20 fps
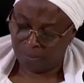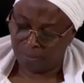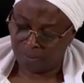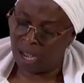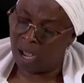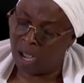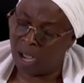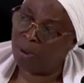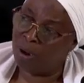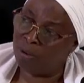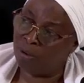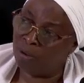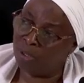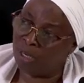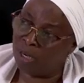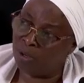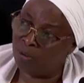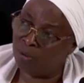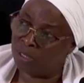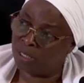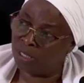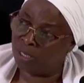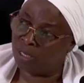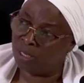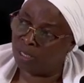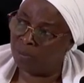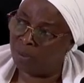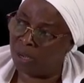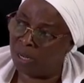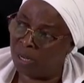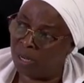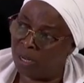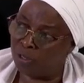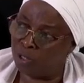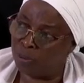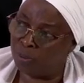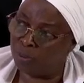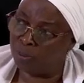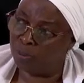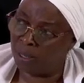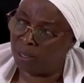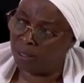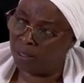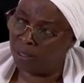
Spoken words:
amount that was given by Trust Bank?